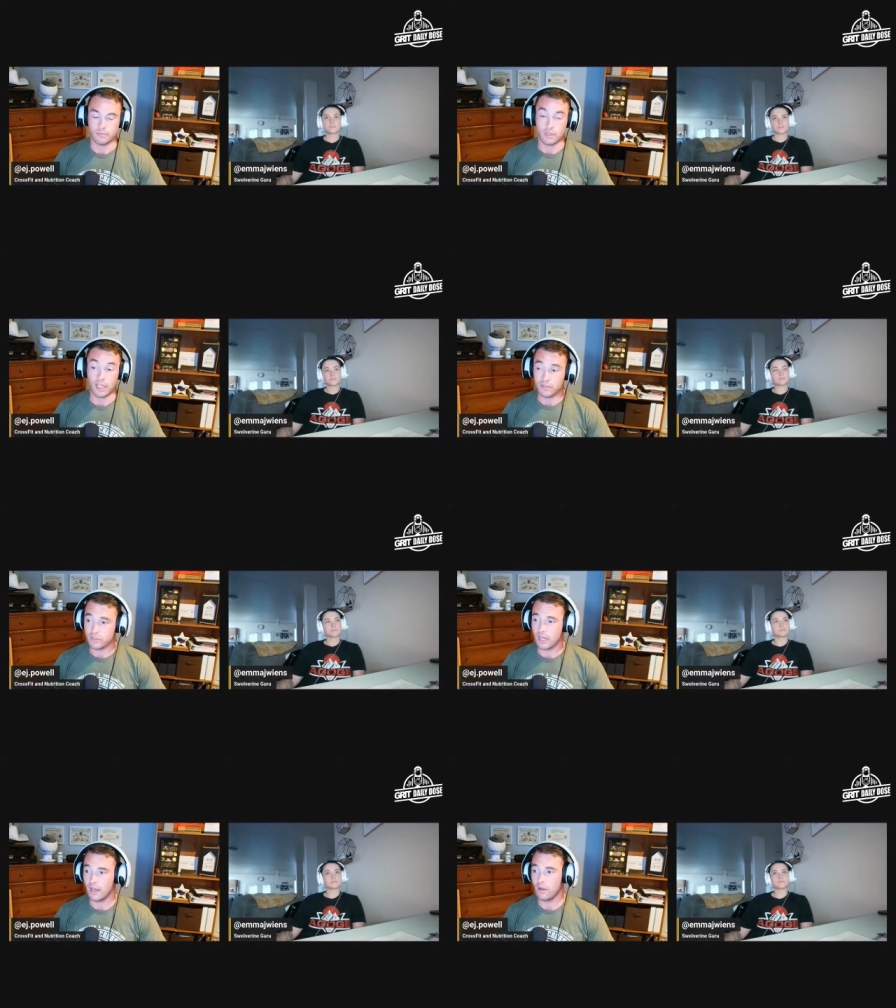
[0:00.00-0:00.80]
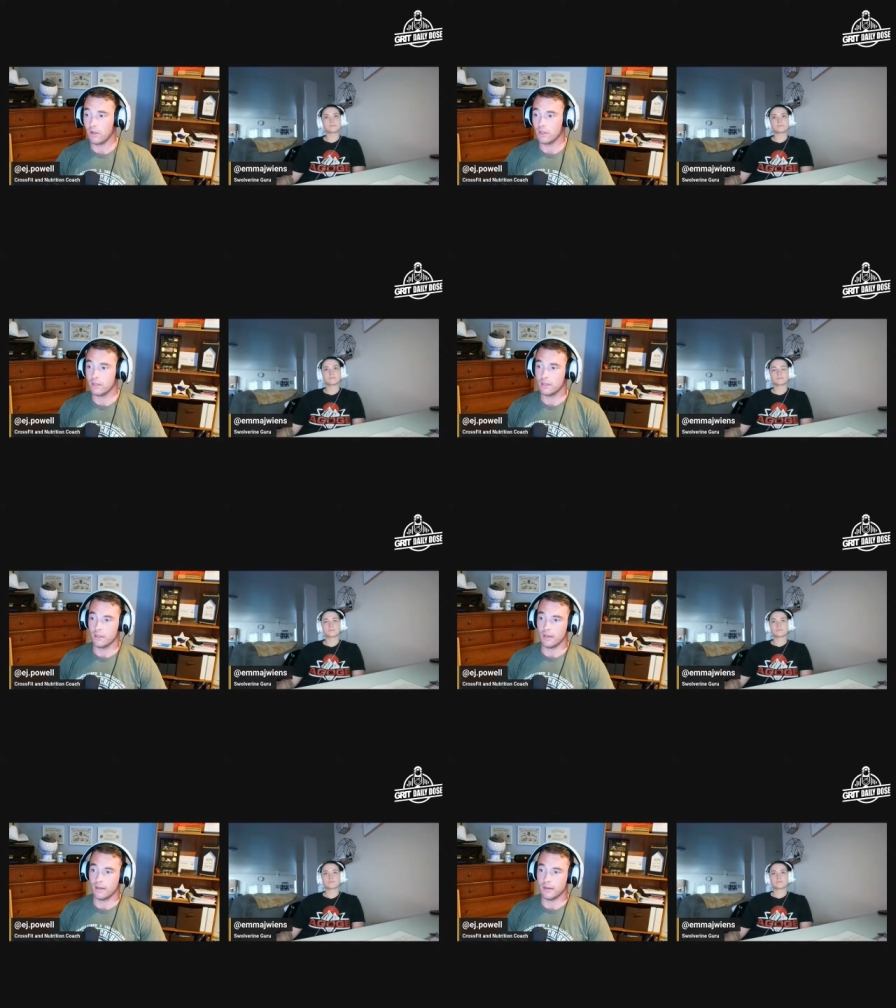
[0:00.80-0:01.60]
lifestyle,
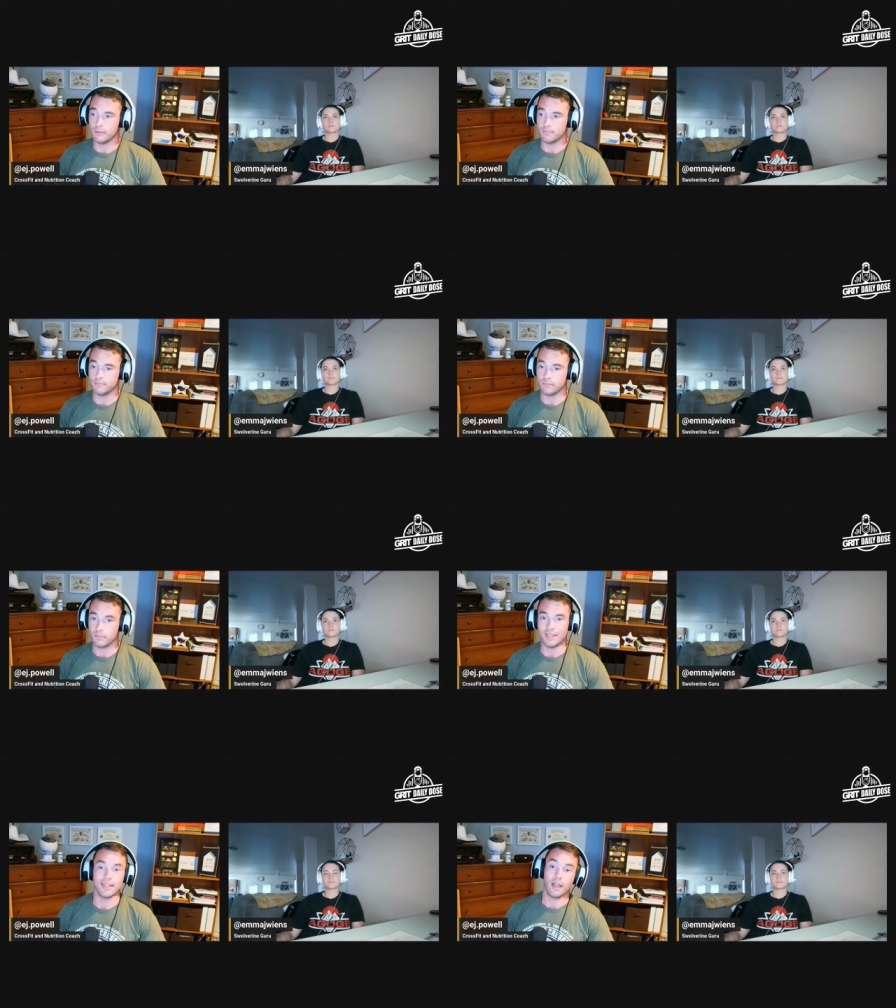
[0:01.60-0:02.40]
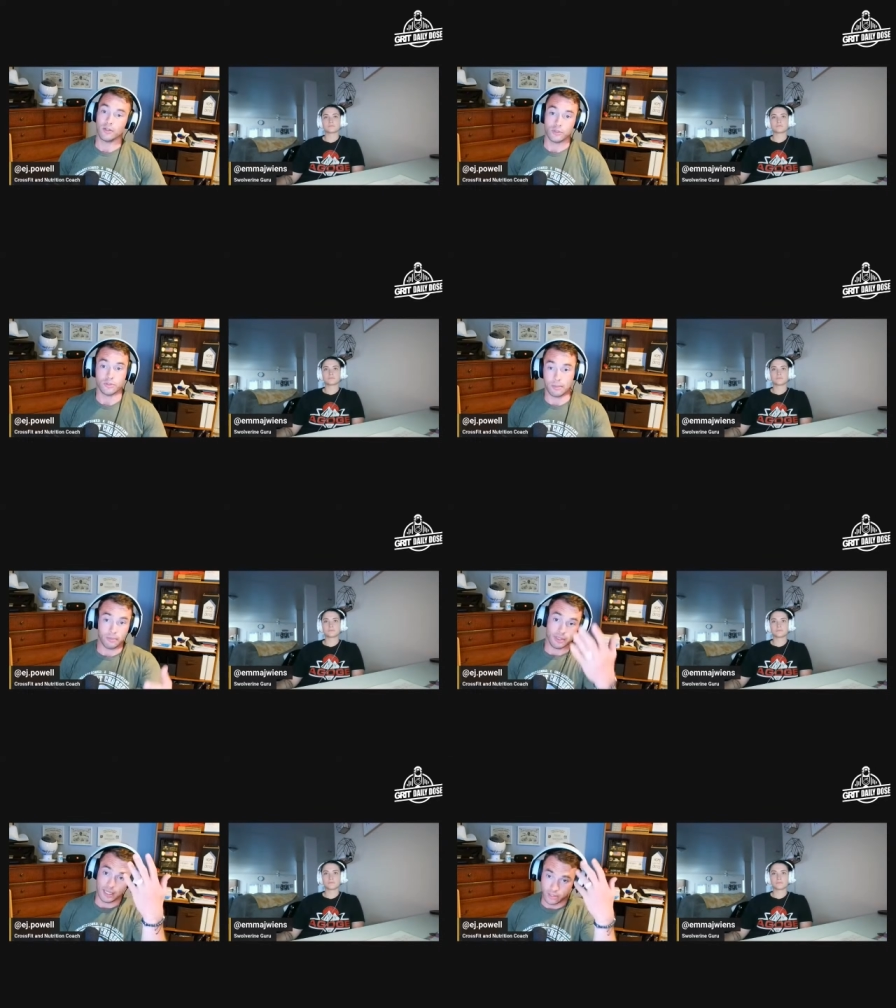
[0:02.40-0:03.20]
and then also
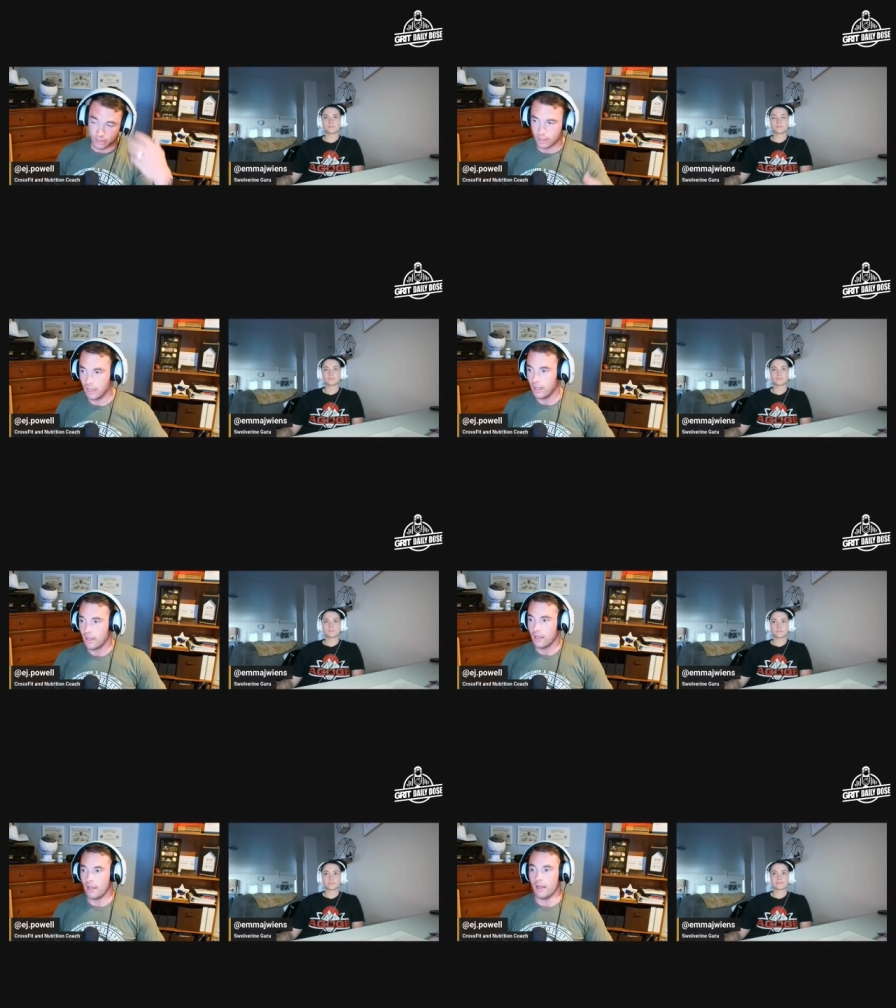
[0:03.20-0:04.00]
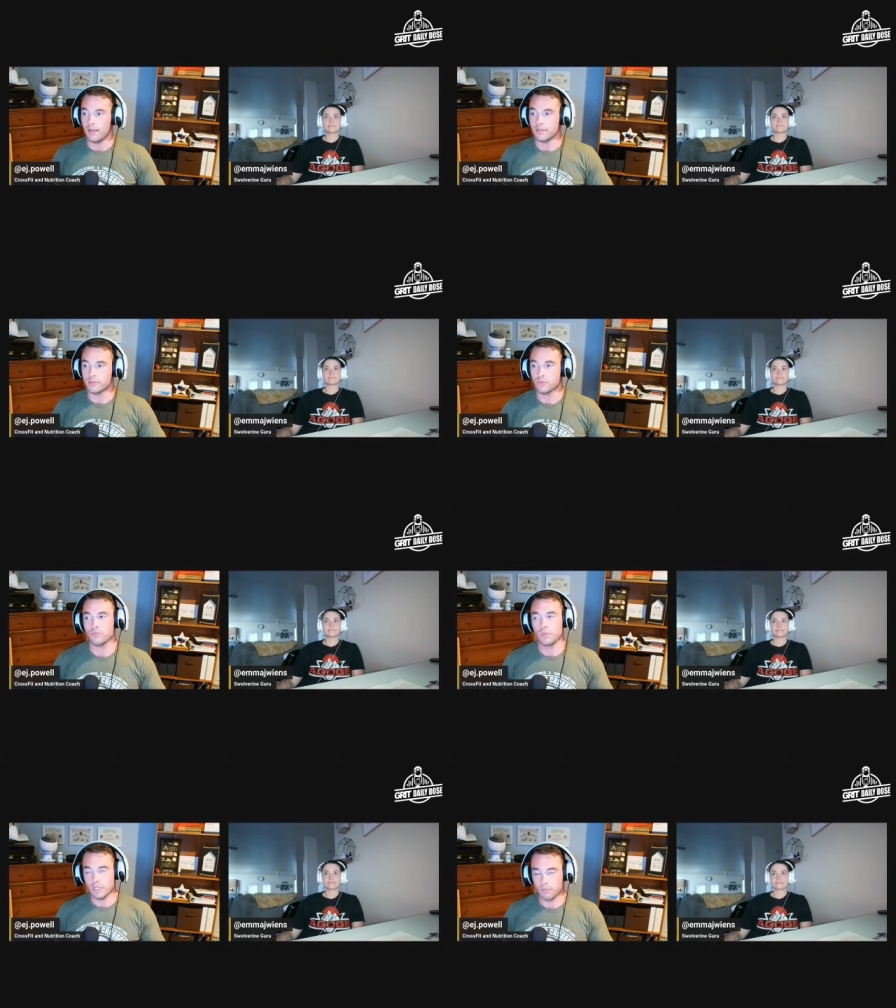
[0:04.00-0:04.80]
supplementation.
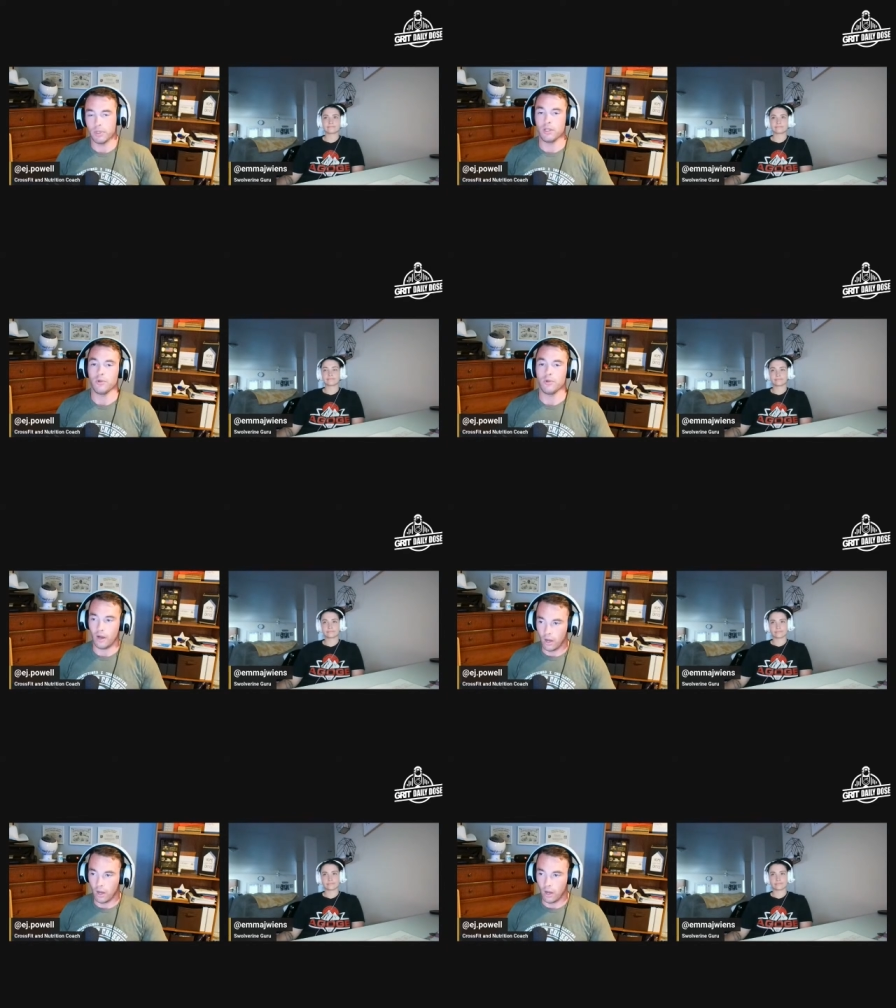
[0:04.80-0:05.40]
Really to bring you